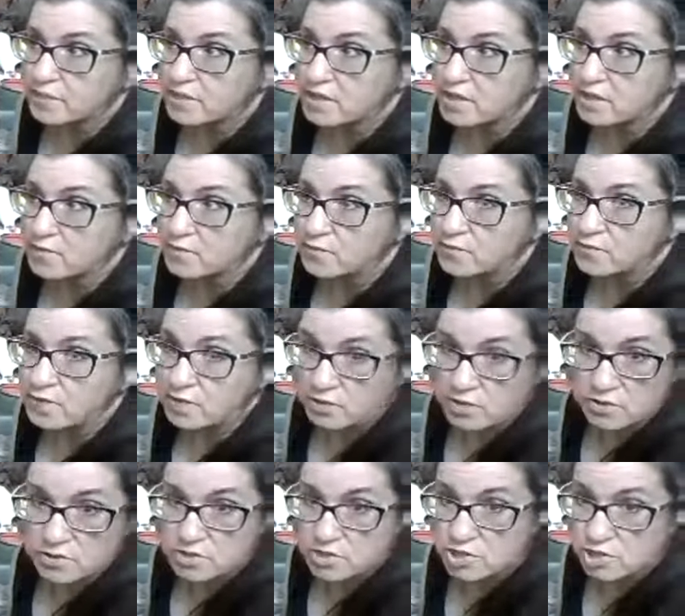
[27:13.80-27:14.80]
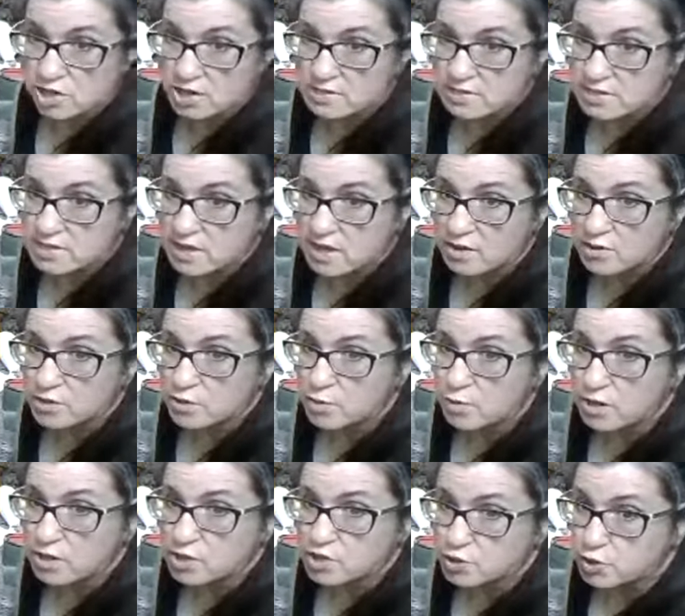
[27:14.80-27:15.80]
If those in Johnstown who
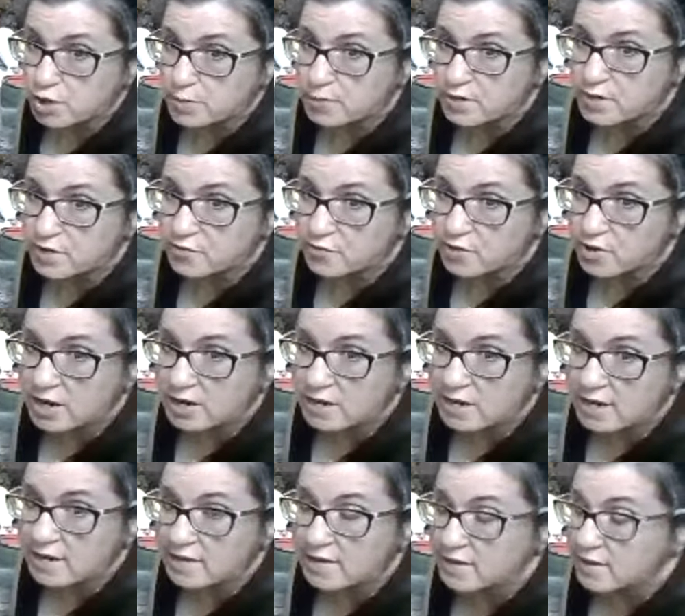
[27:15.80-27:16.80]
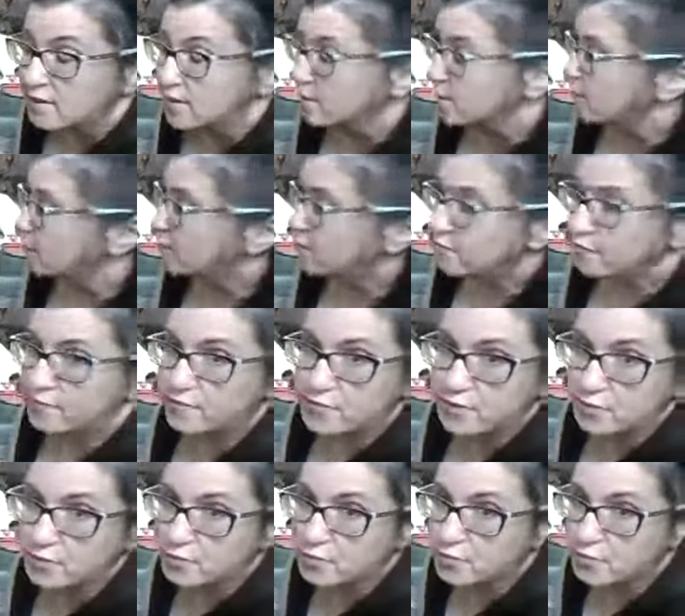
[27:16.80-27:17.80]
want to join me on Friday,
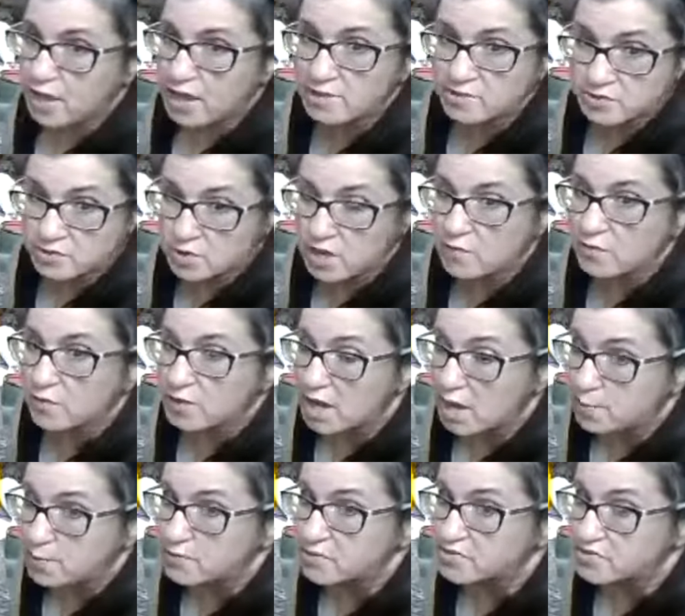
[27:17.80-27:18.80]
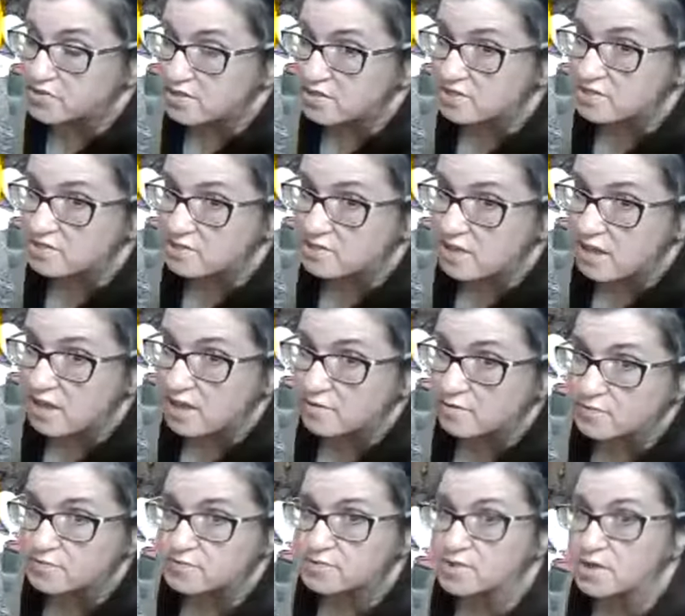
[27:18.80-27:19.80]
I still have a couple seats
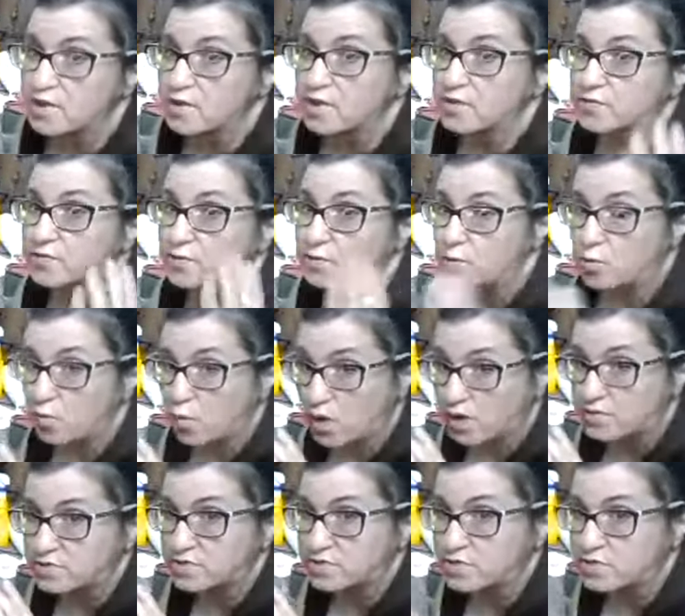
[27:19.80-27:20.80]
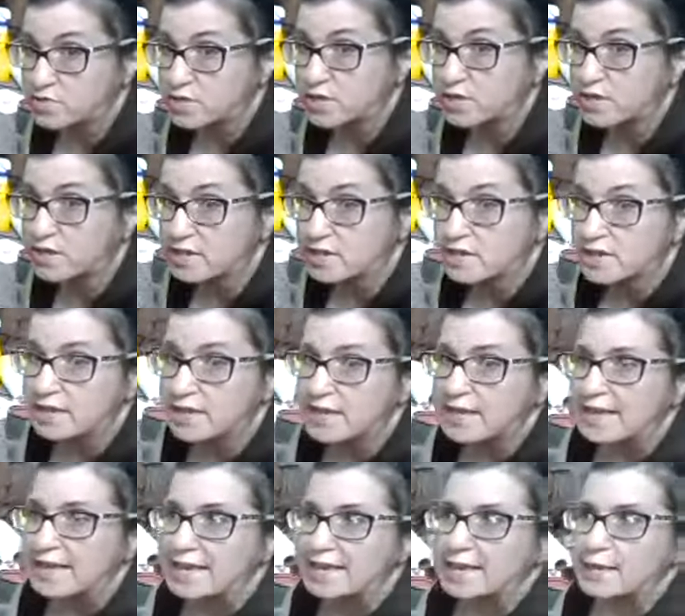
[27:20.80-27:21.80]
left, so if you want to join in,
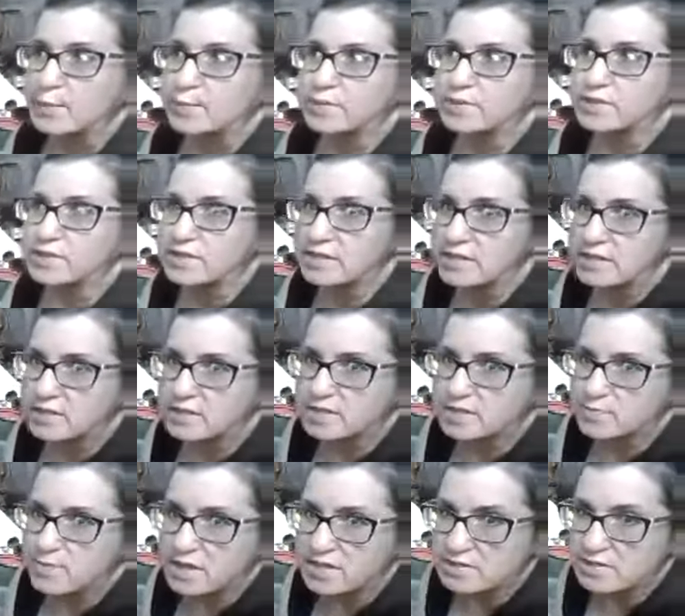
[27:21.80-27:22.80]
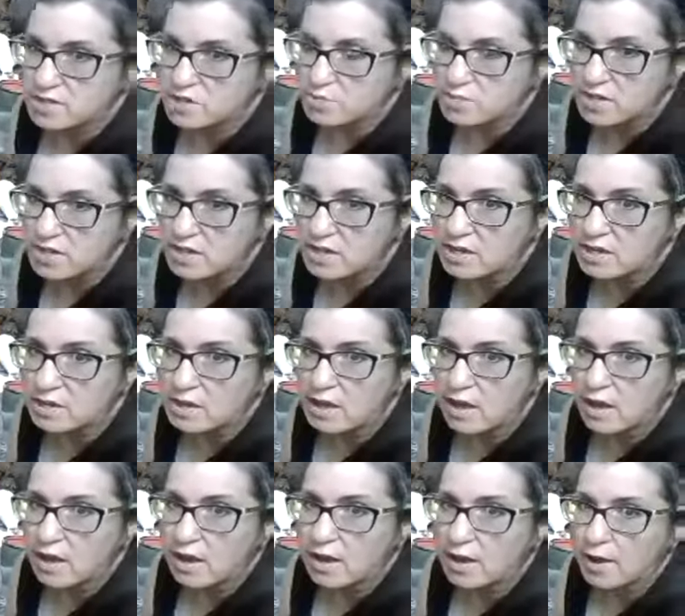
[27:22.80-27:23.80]
please message me,
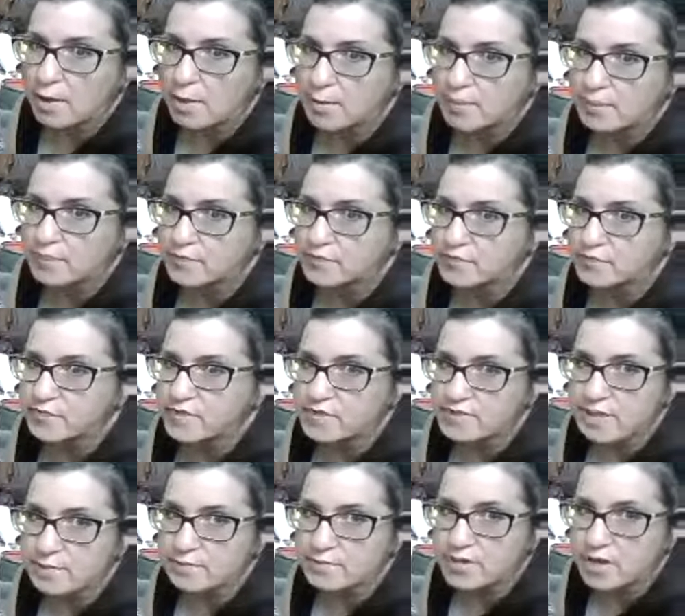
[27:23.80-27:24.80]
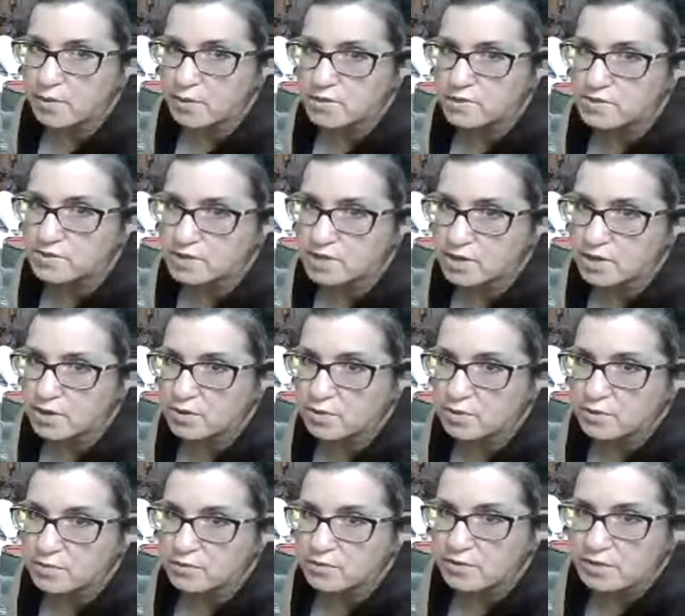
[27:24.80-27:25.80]
because I'm going to
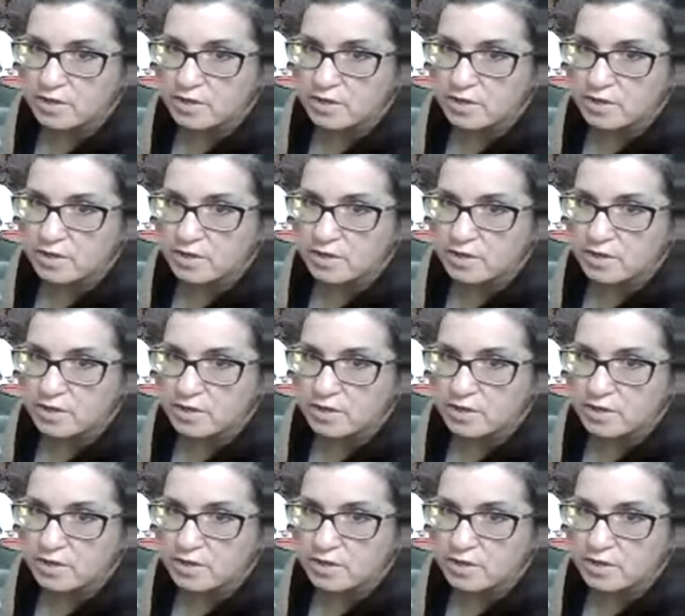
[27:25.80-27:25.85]
go